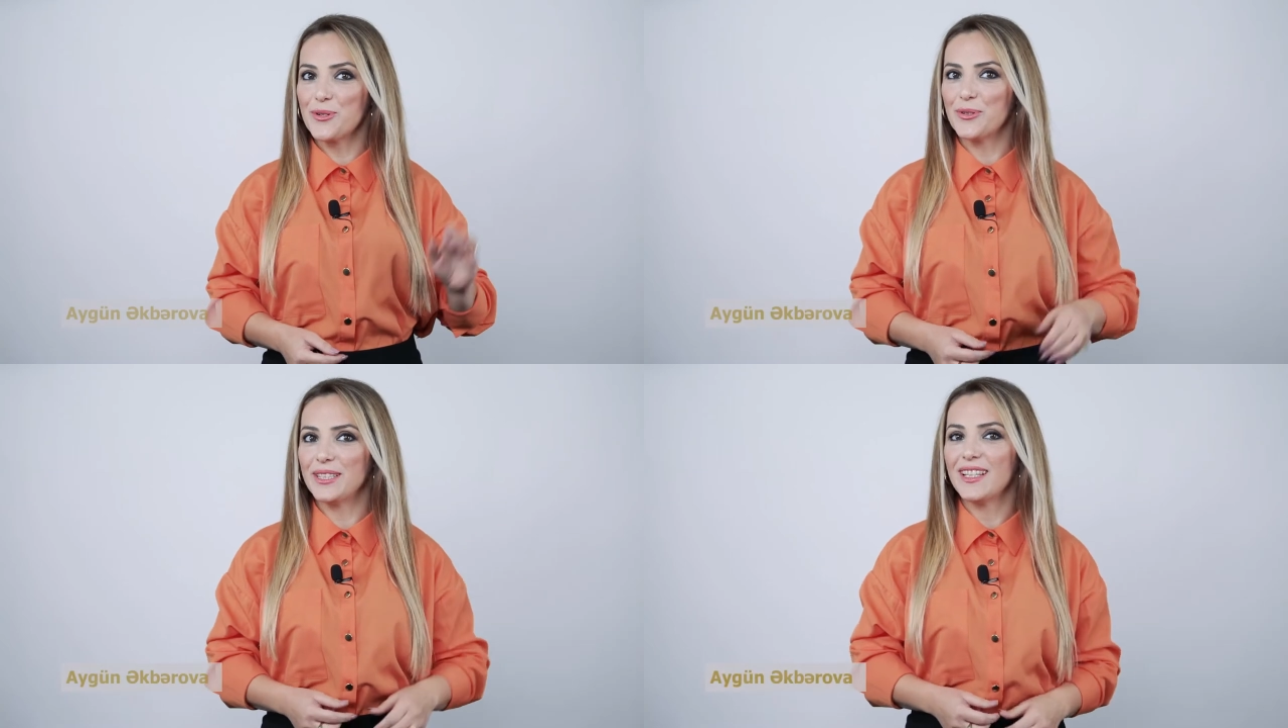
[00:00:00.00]

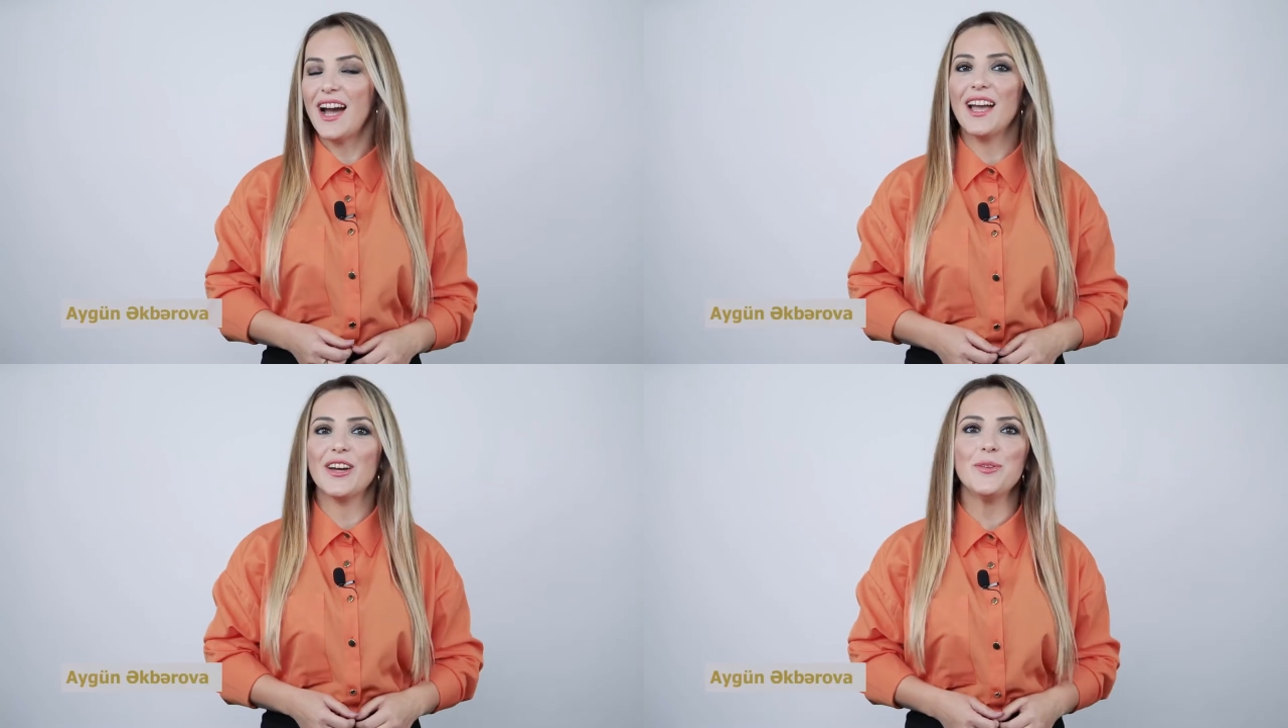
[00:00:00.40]
everyone!
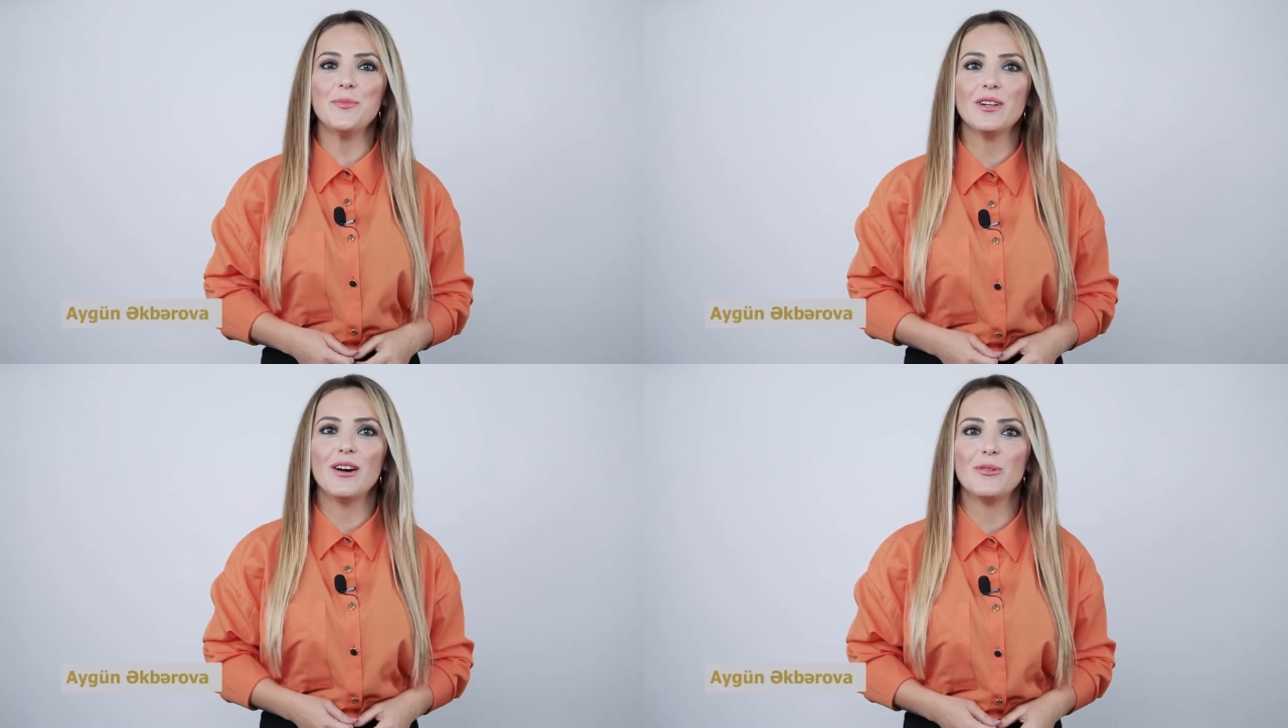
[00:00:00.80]
I
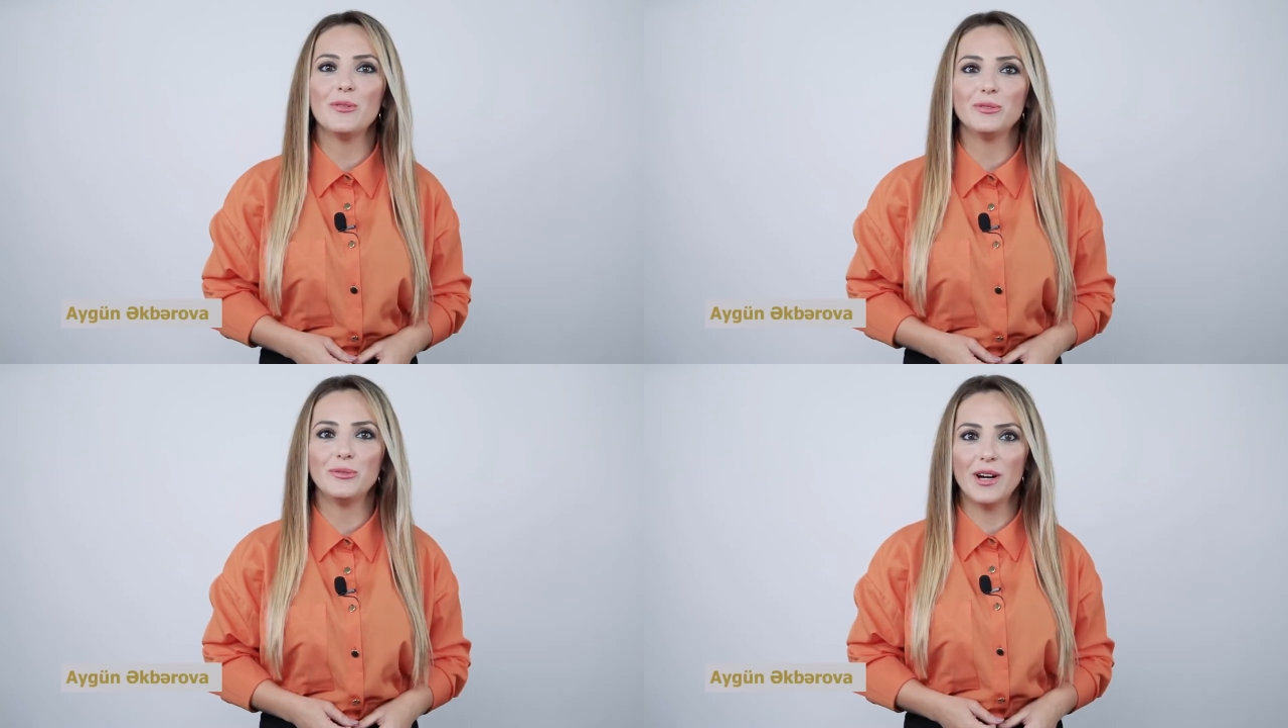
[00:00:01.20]
hope you are
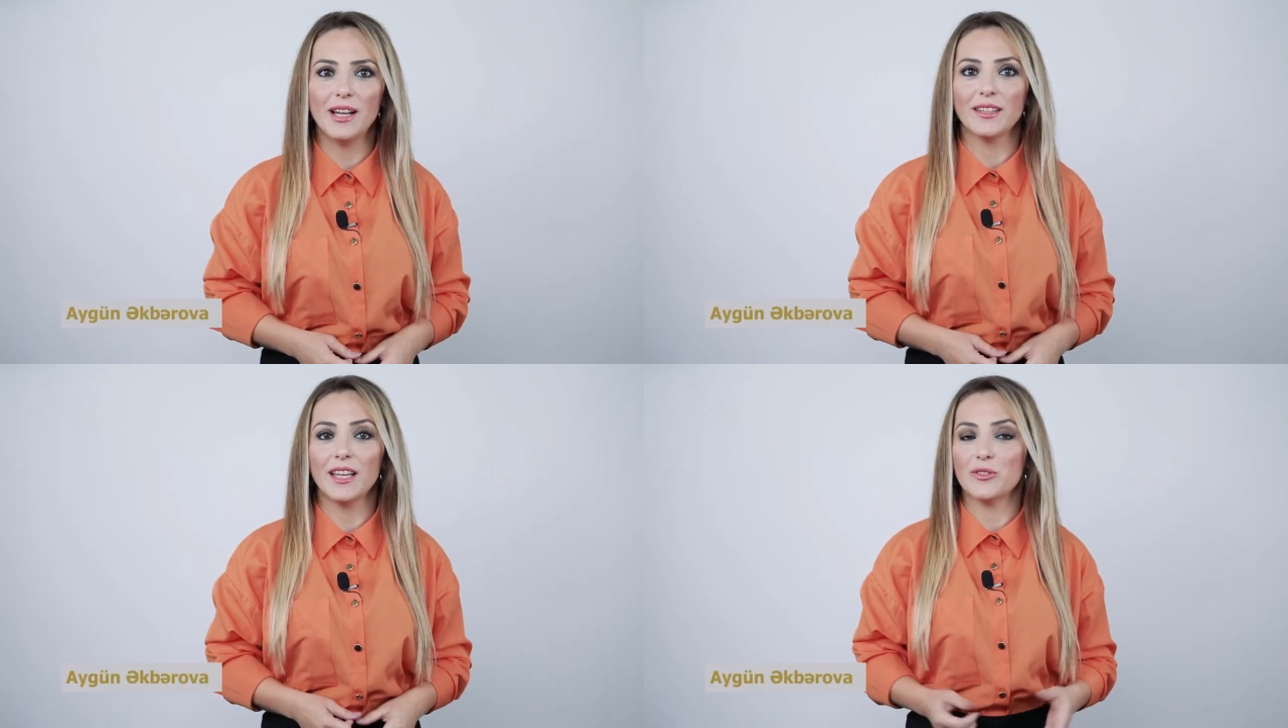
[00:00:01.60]
all
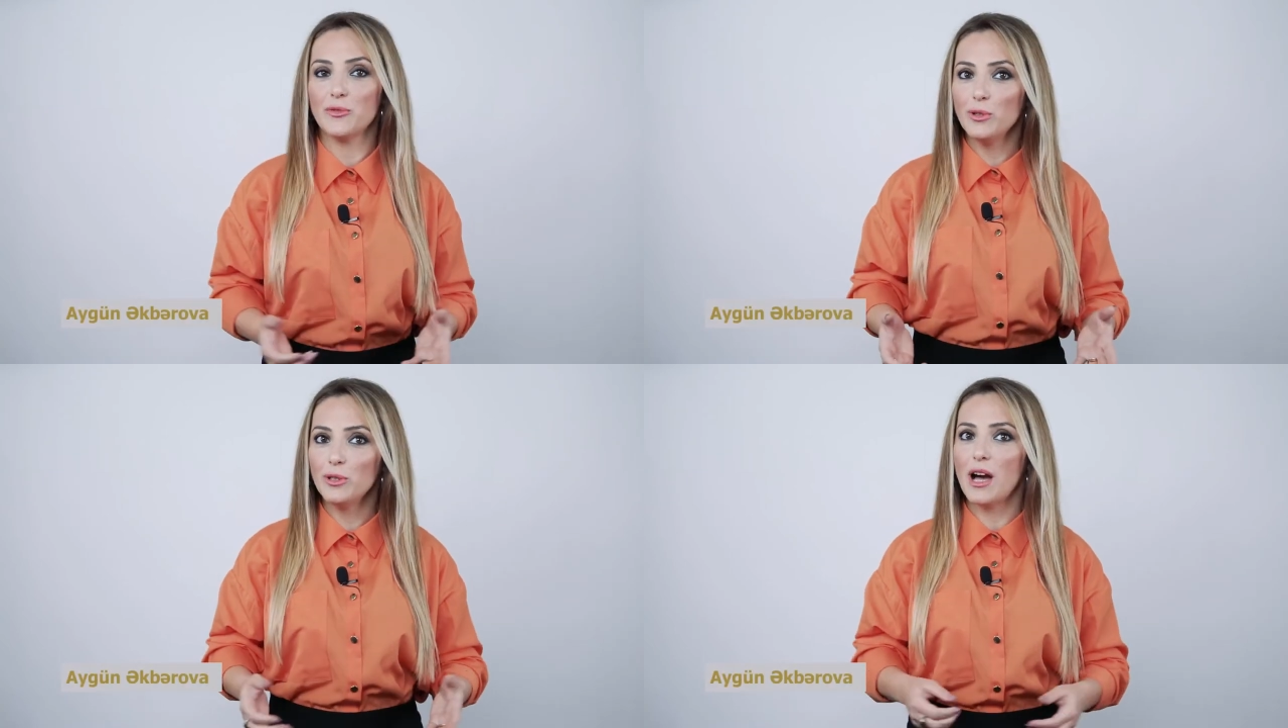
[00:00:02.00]
fine and
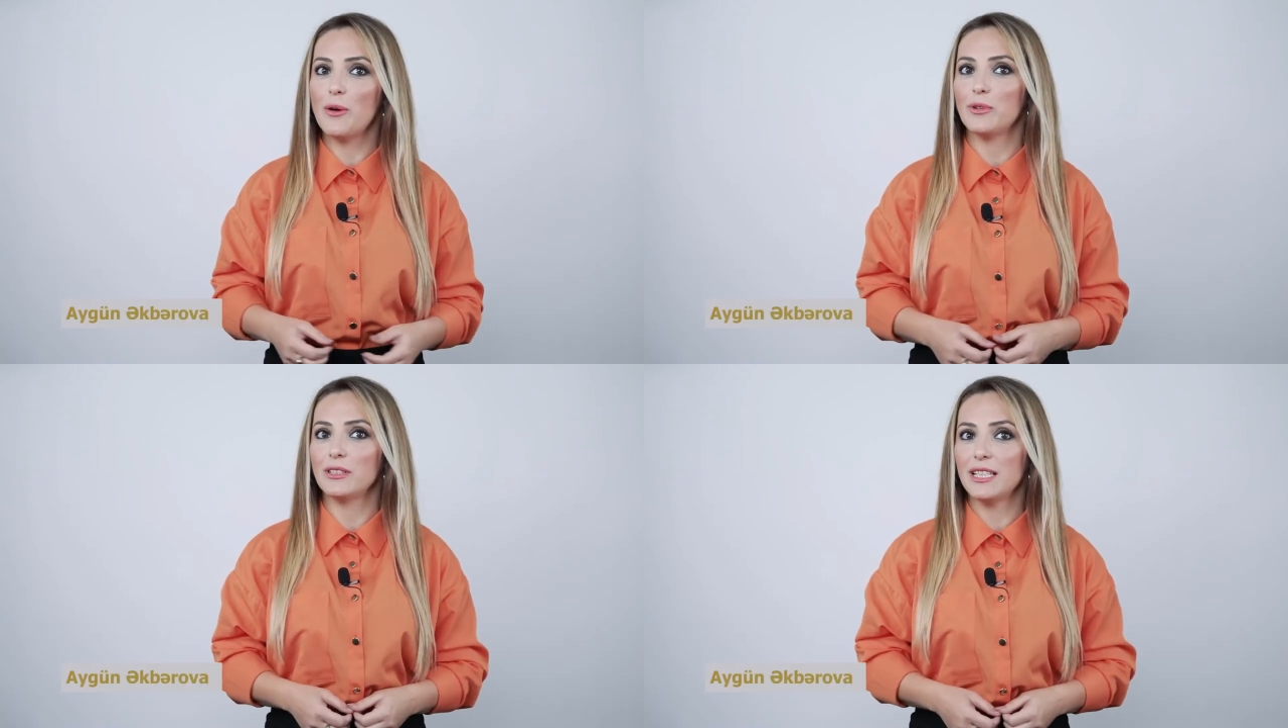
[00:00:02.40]
follow
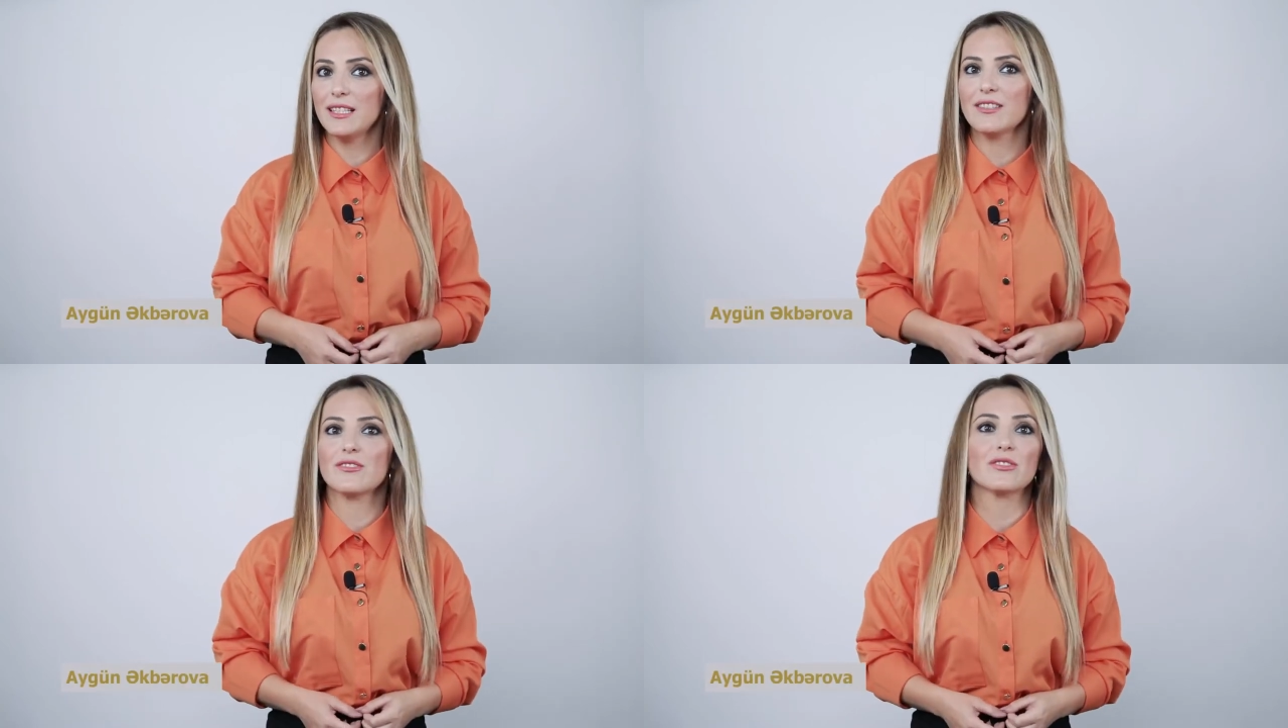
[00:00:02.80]
our
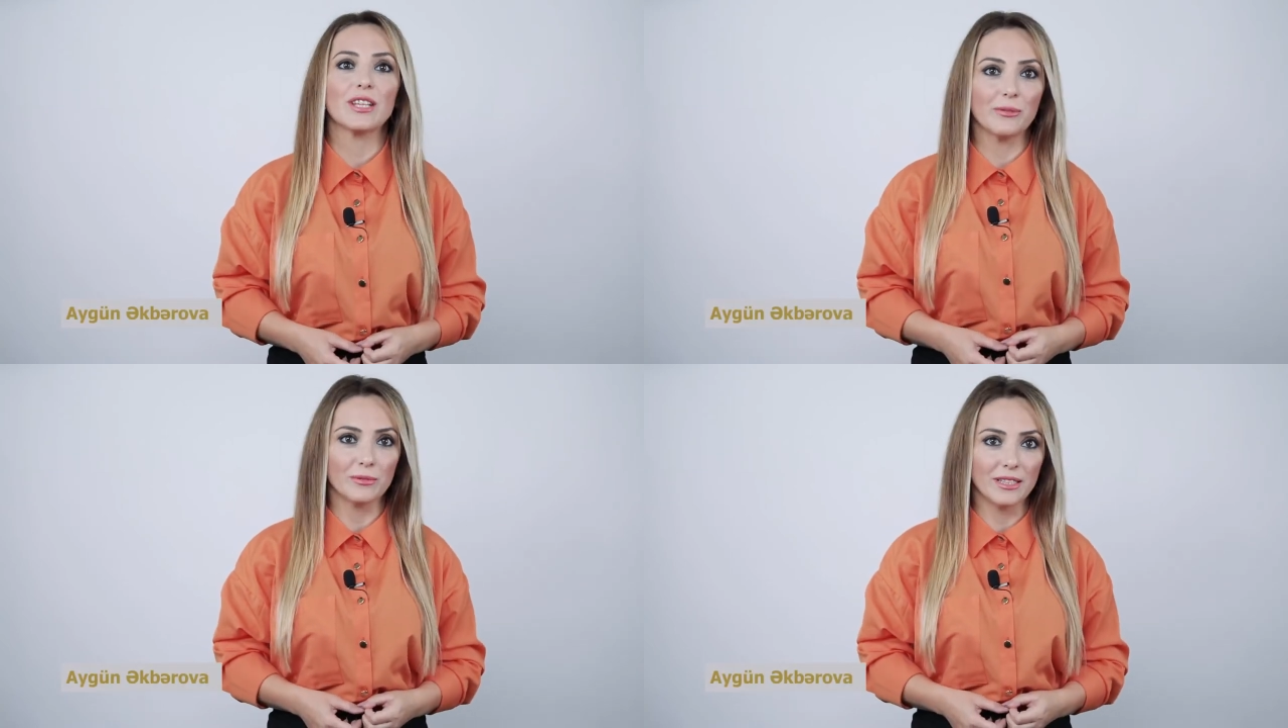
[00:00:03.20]
lessons
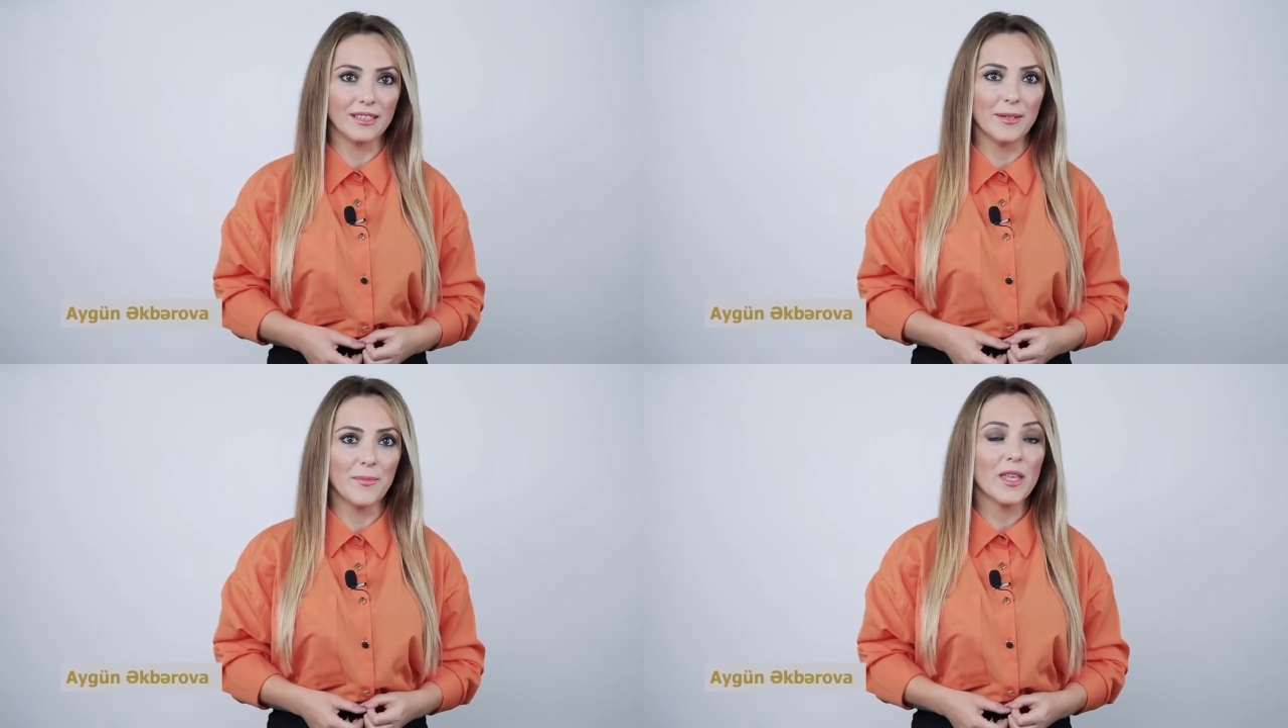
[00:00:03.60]
regularly.